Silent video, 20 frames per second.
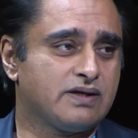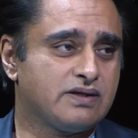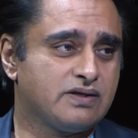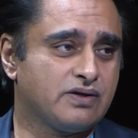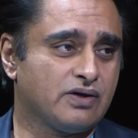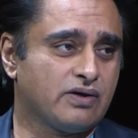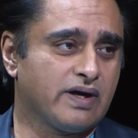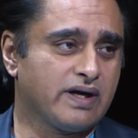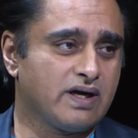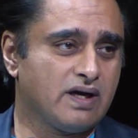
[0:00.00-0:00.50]

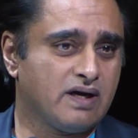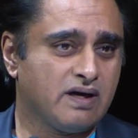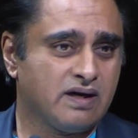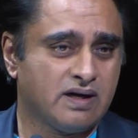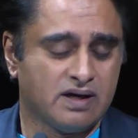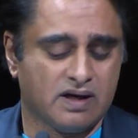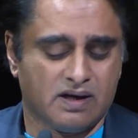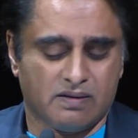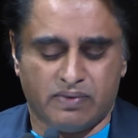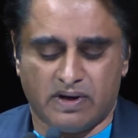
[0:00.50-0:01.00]
During a
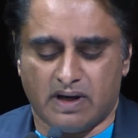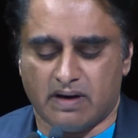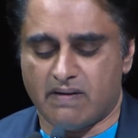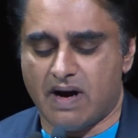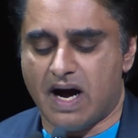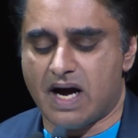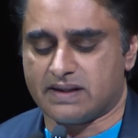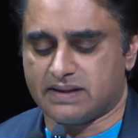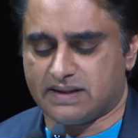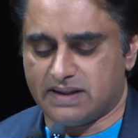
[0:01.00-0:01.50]

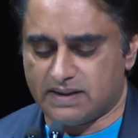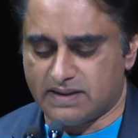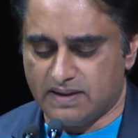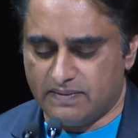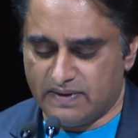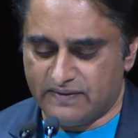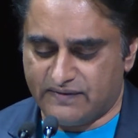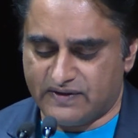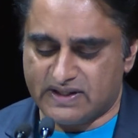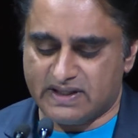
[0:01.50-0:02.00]

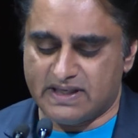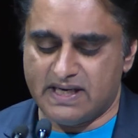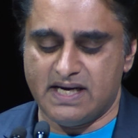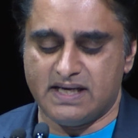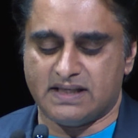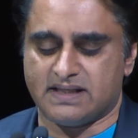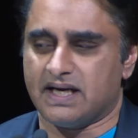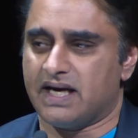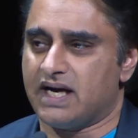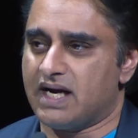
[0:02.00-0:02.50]
paroxysm of
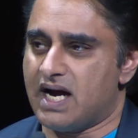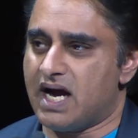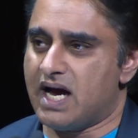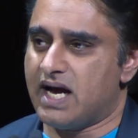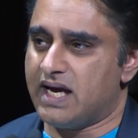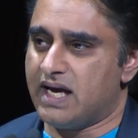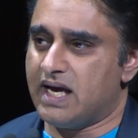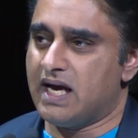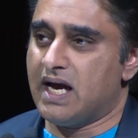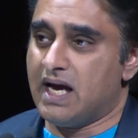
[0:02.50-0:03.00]
sneezing,
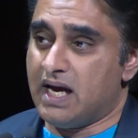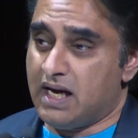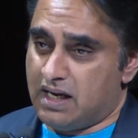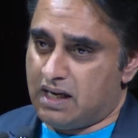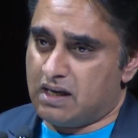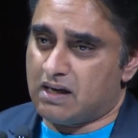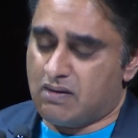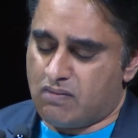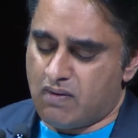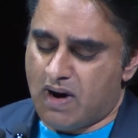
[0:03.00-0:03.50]
I
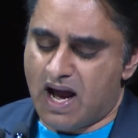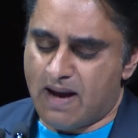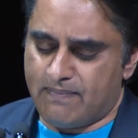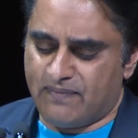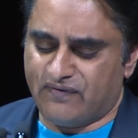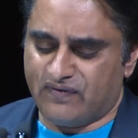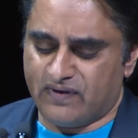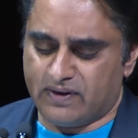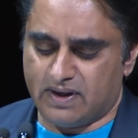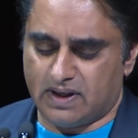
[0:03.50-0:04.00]

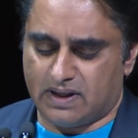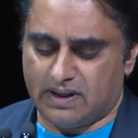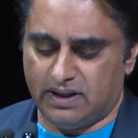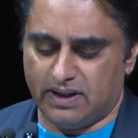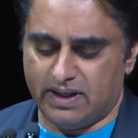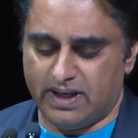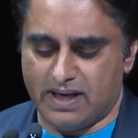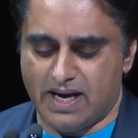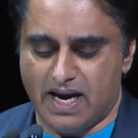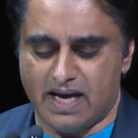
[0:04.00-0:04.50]
grabbed for the
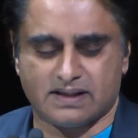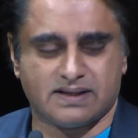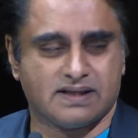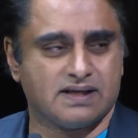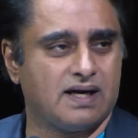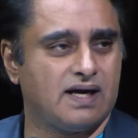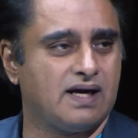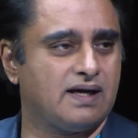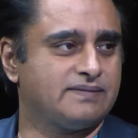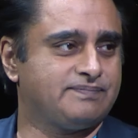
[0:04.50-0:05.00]

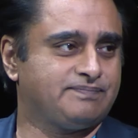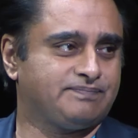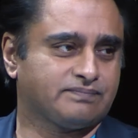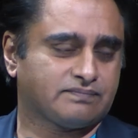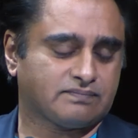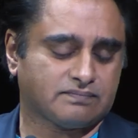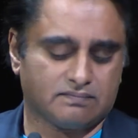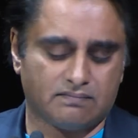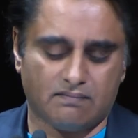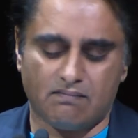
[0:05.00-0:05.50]
Kleenex.
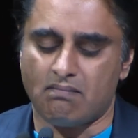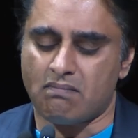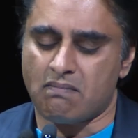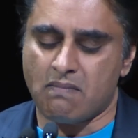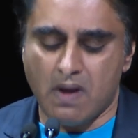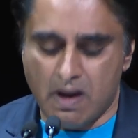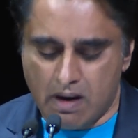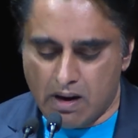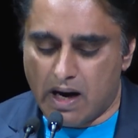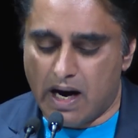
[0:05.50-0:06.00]

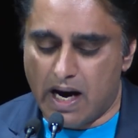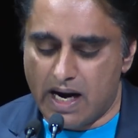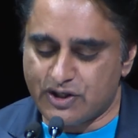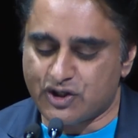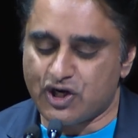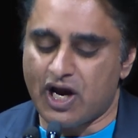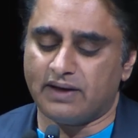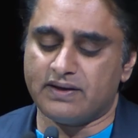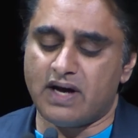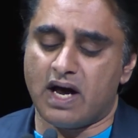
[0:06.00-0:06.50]
I
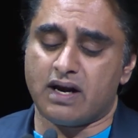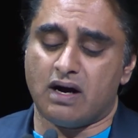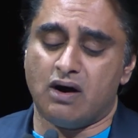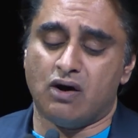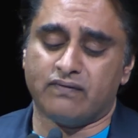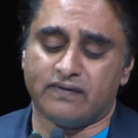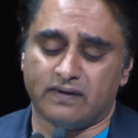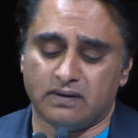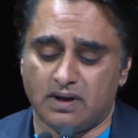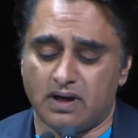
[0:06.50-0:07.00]
shall not
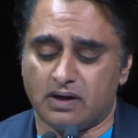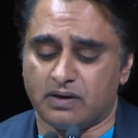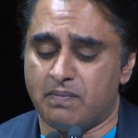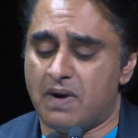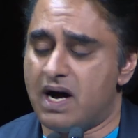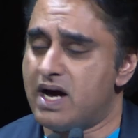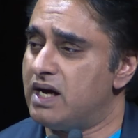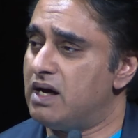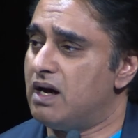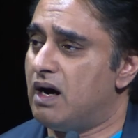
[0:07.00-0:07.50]
overlook
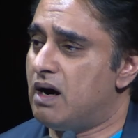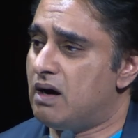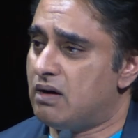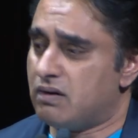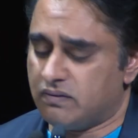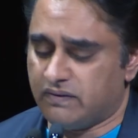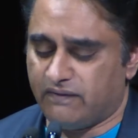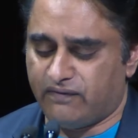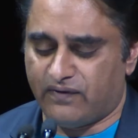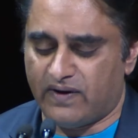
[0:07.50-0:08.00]
my
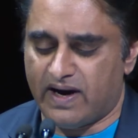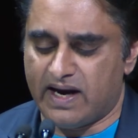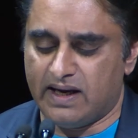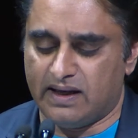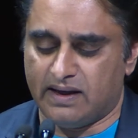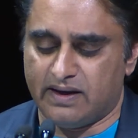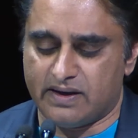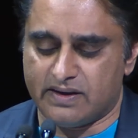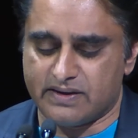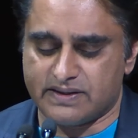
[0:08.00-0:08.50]
own
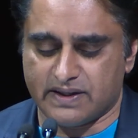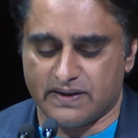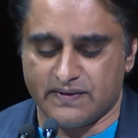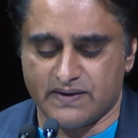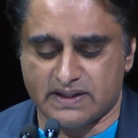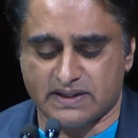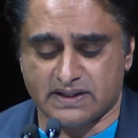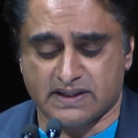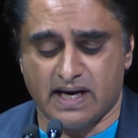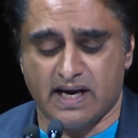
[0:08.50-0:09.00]
failures in
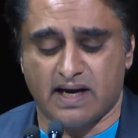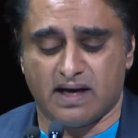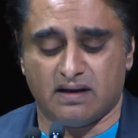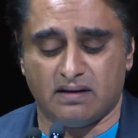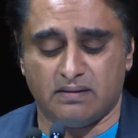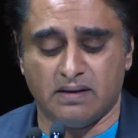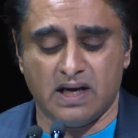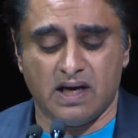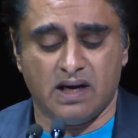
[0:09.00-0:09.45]
this tale,